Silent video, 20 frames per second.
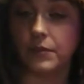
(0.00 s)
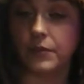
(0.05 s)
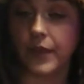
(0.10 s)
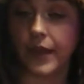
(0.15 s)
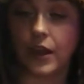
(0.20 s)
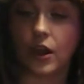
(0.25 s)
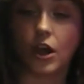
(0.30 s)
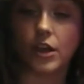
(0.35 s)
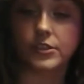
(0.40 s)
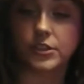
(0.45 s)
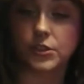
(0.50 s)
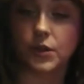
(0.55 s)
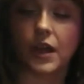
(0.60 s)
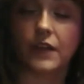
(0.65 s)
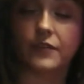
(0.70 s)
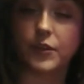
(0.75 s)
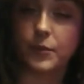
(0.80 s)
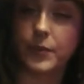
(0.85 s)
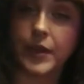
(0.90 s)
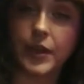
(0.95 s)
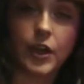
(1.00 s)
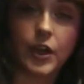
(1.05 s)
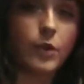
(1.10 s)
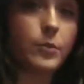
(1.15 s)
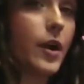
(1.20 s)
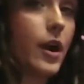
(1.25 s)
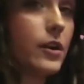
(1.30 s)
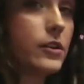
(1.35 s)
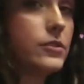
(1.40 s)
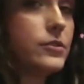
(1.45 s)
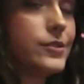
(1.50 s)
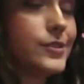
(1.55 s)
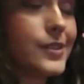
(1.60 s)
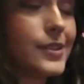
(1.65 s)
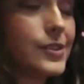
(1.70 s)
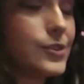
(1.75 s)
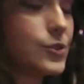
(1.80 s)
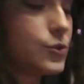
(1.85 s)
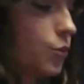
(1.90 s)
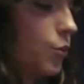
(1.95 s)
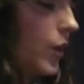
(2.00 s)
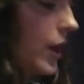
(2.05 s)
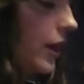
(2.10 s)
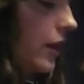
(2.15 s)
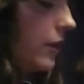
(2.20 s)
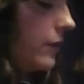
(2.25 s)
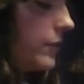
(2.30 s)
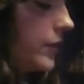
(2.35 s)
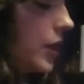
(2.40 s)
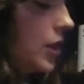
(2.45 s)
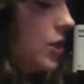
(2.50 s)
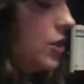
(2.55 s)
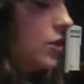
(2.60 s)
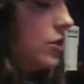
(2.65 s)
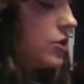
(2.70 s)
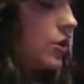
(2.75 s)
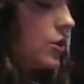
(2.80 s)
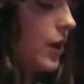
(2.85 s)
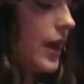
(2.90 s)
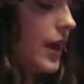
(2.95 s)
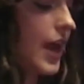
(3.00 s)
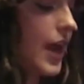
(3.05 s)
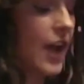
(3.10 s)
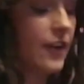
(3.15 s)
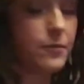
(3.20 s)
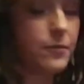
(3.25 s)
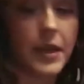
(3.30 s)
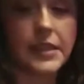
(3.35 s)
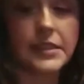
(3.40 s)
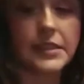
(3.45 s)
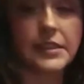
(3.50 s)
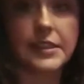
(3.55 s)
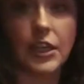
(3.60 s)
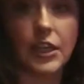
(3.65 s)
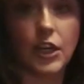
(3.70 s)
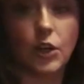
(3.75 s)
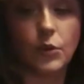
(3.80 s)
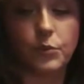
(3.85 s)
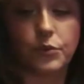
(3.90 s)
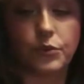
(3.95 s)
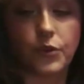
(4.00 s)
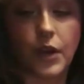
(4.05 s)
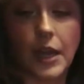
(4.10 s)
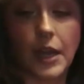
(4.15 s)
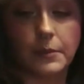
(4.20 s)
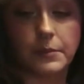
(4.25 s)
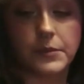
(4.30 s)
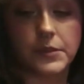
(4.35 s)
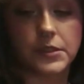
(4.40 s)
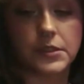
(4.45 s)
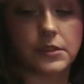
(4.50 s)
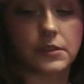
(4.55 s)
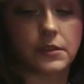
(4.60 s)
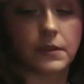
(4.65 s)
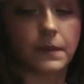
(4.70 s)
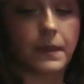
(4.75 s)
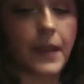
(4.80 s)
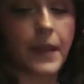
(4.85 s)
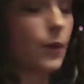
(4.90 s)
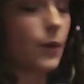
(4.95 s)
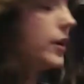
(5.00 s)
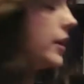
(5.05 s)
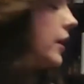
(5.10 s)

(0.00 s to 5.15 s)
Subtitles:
They also have the bigger bottles as well. So I have my serum prepped. Now